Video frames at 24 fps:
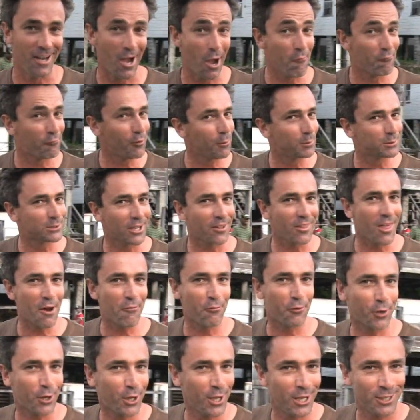I'm from South
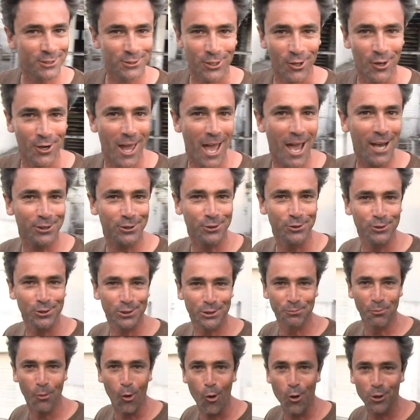Africa, it's our national
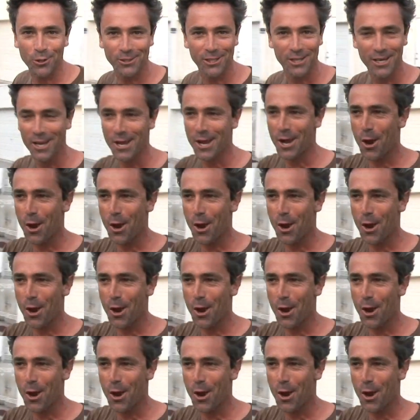sport.